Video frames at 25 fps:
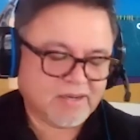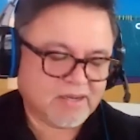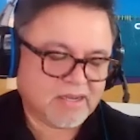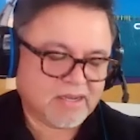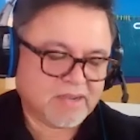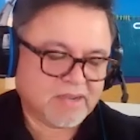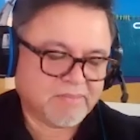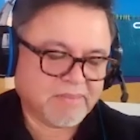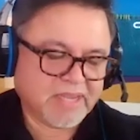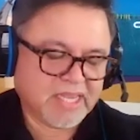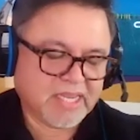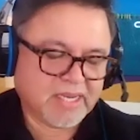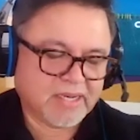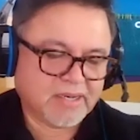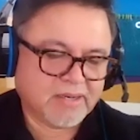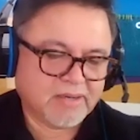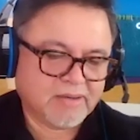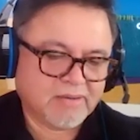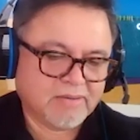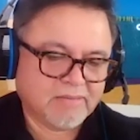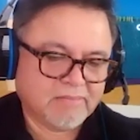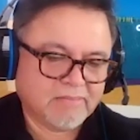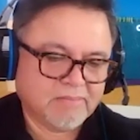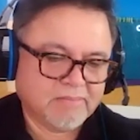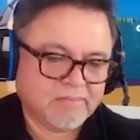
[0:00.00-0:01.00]
I
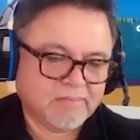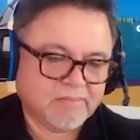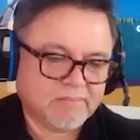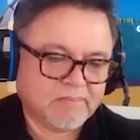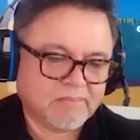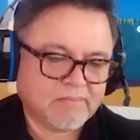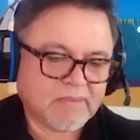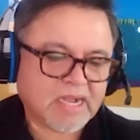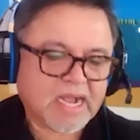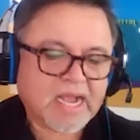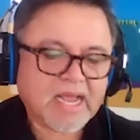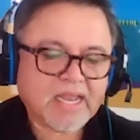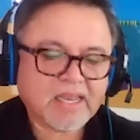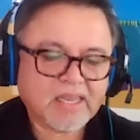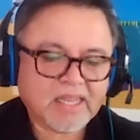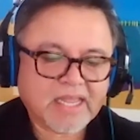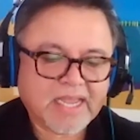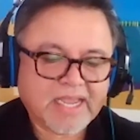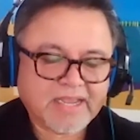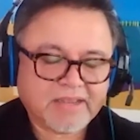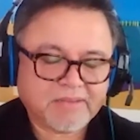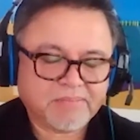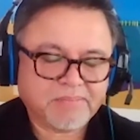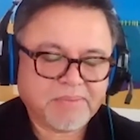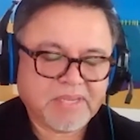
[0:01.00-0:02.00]
mean, I
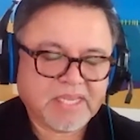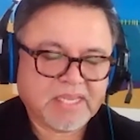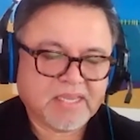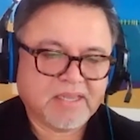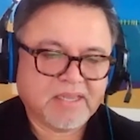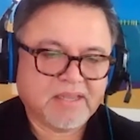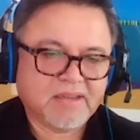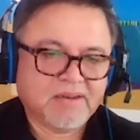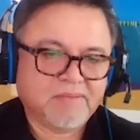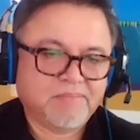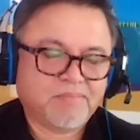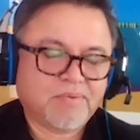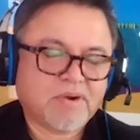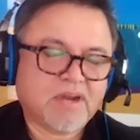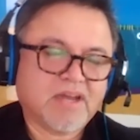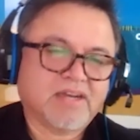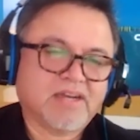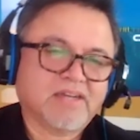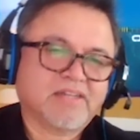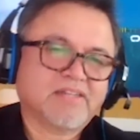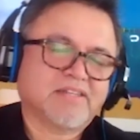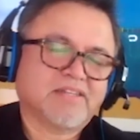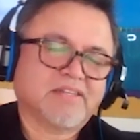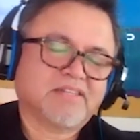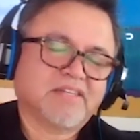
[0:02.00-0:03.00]
like being
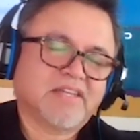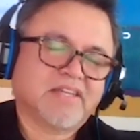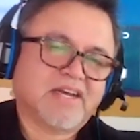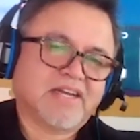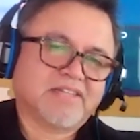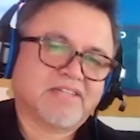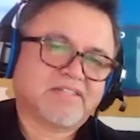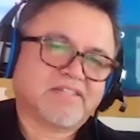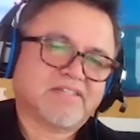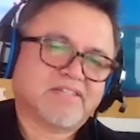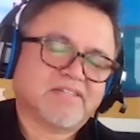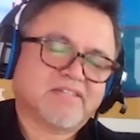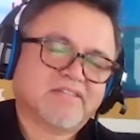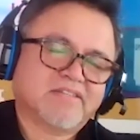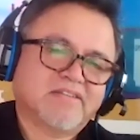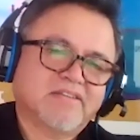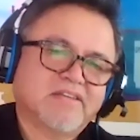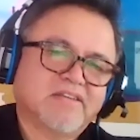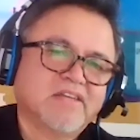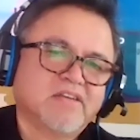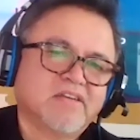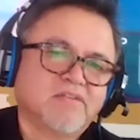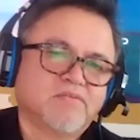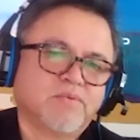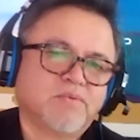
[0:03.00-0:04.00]
product agnostic
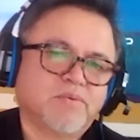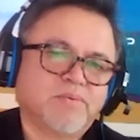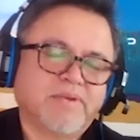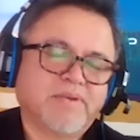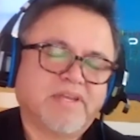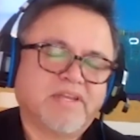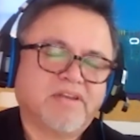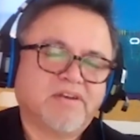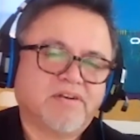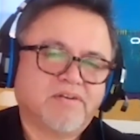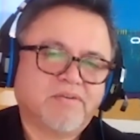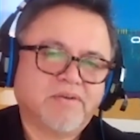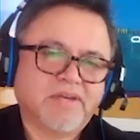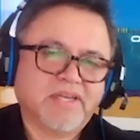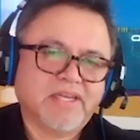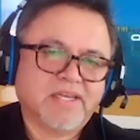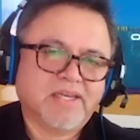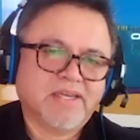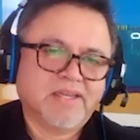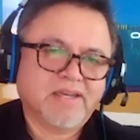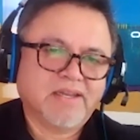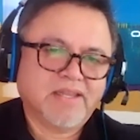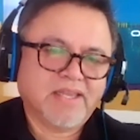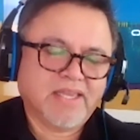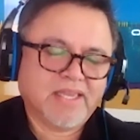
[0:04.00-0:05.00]
when we go
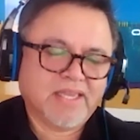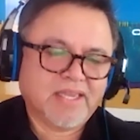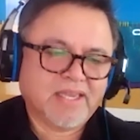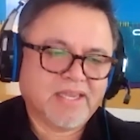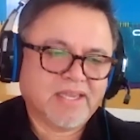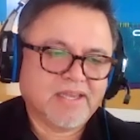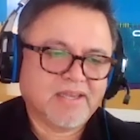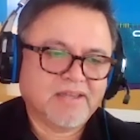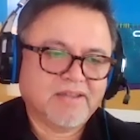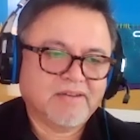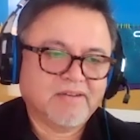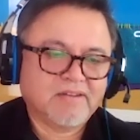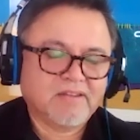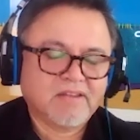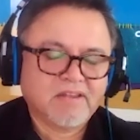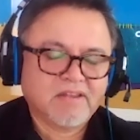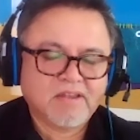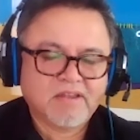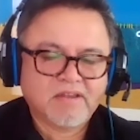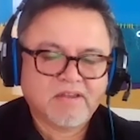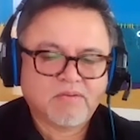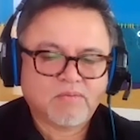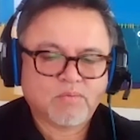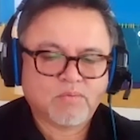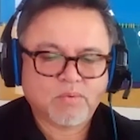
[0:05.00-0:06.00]
in and
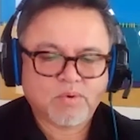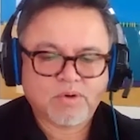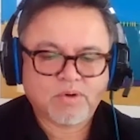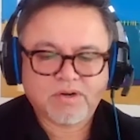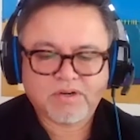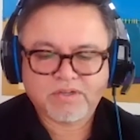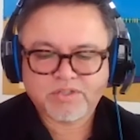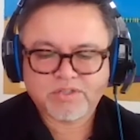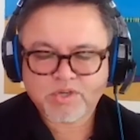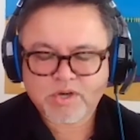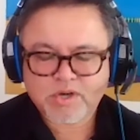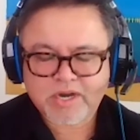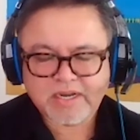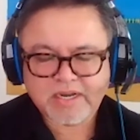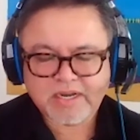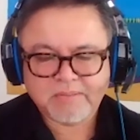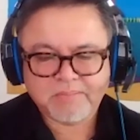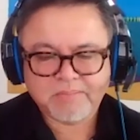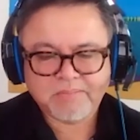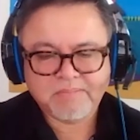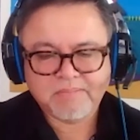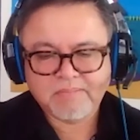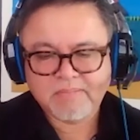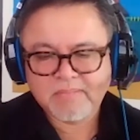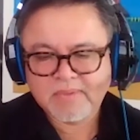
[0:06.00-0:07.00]
we're
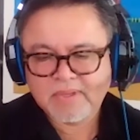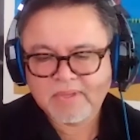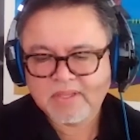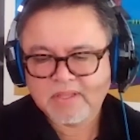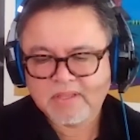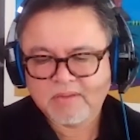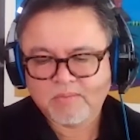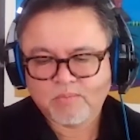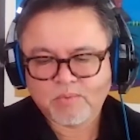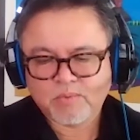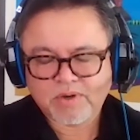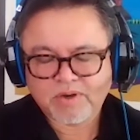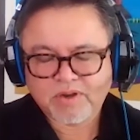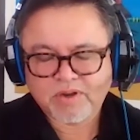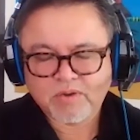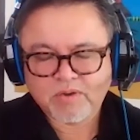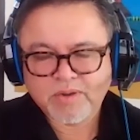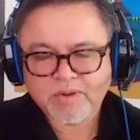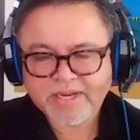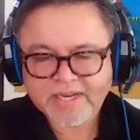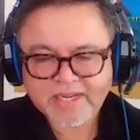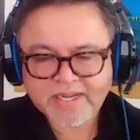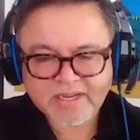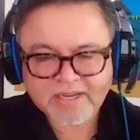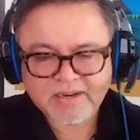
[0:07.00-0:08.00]

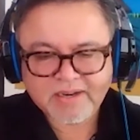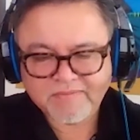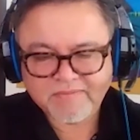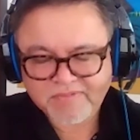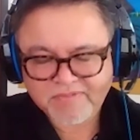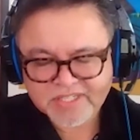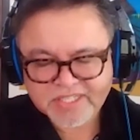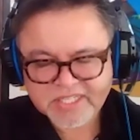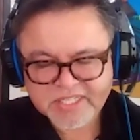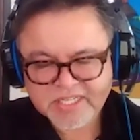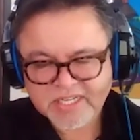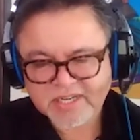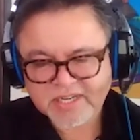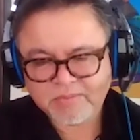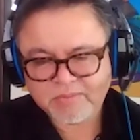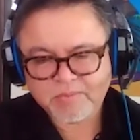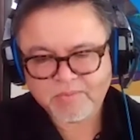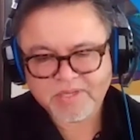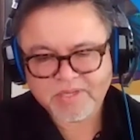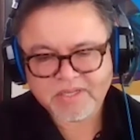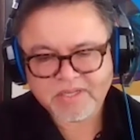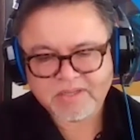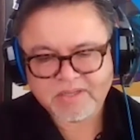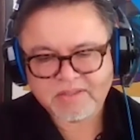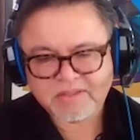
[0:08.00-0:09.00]
going in and visiting
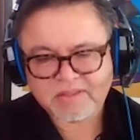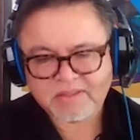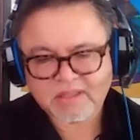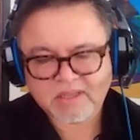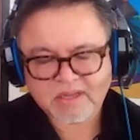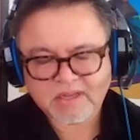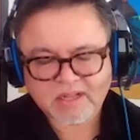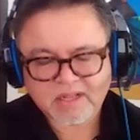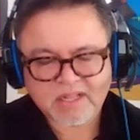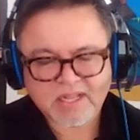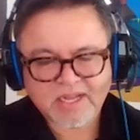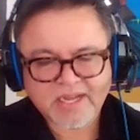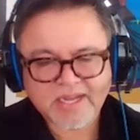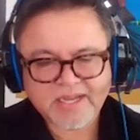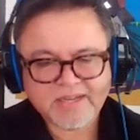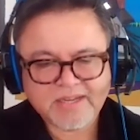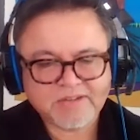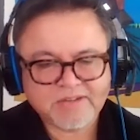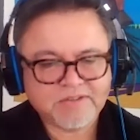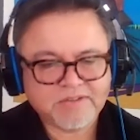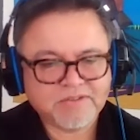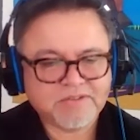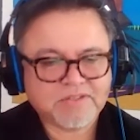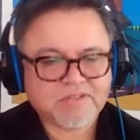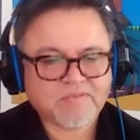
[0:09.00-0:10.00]
with a client
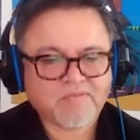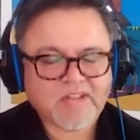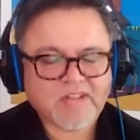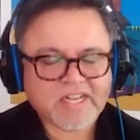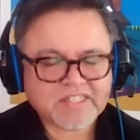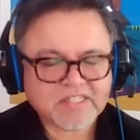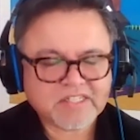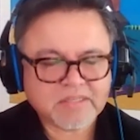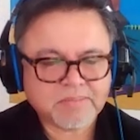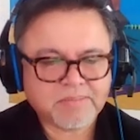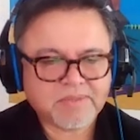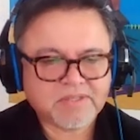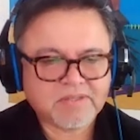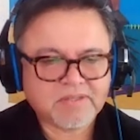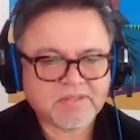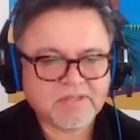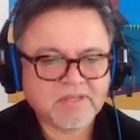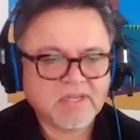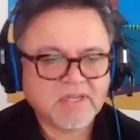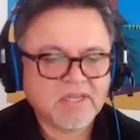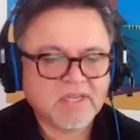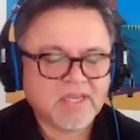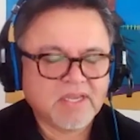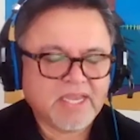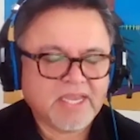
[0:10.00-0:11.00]
who's flexible,
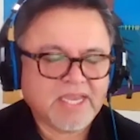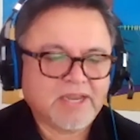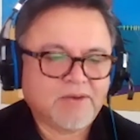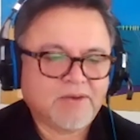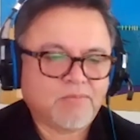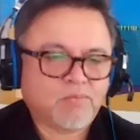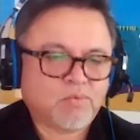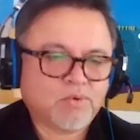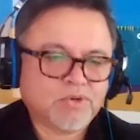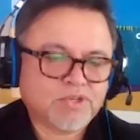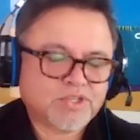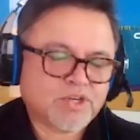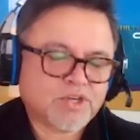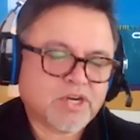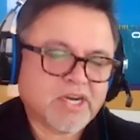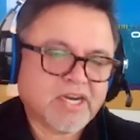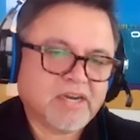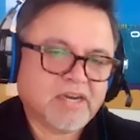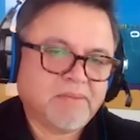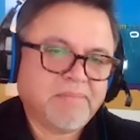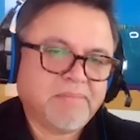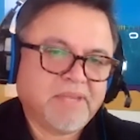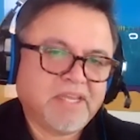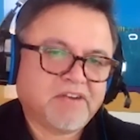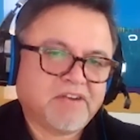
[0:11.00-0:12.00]
and we're trying
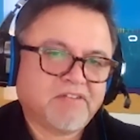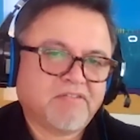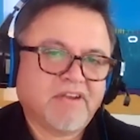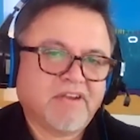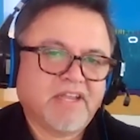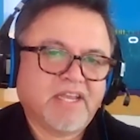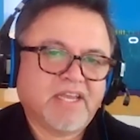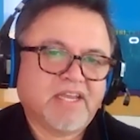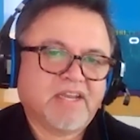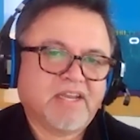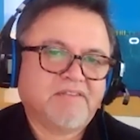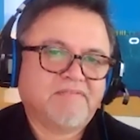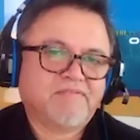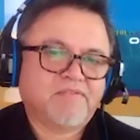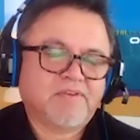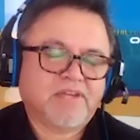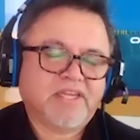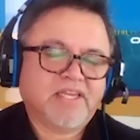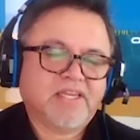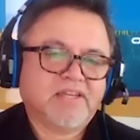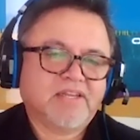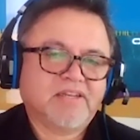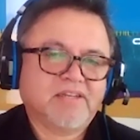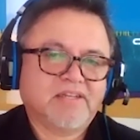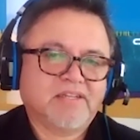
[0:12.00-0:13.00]
to be creative
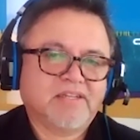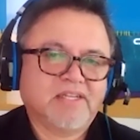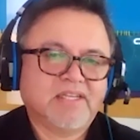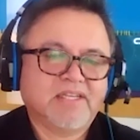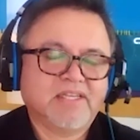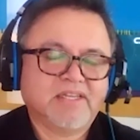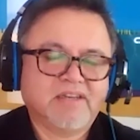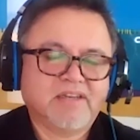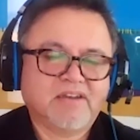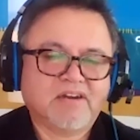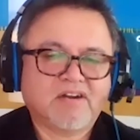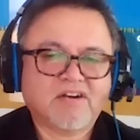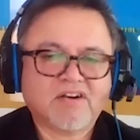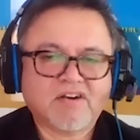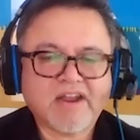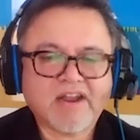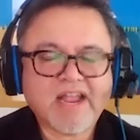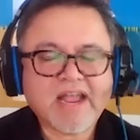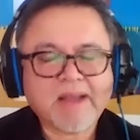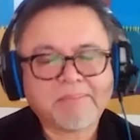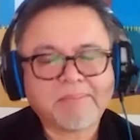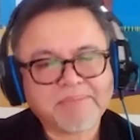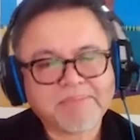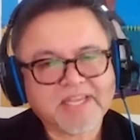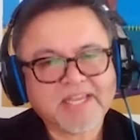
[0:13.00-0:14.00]
in our
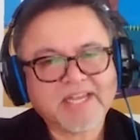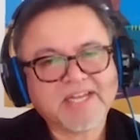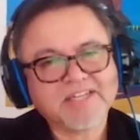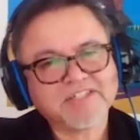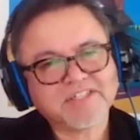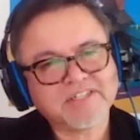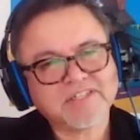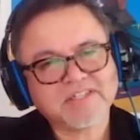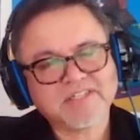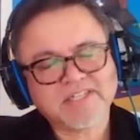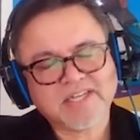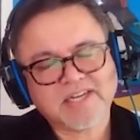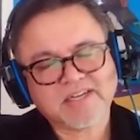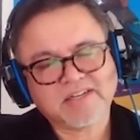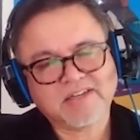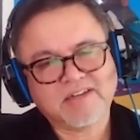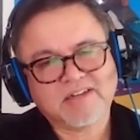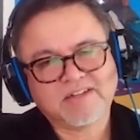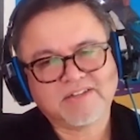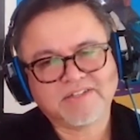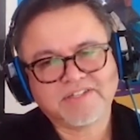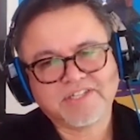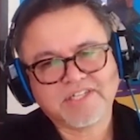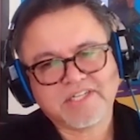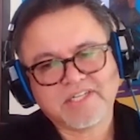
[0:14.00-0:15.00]
application of
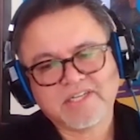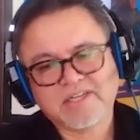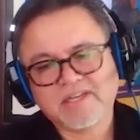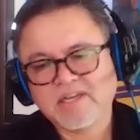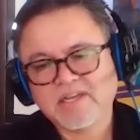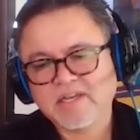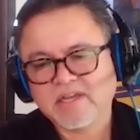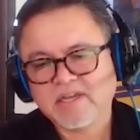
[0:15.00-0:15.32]
technology.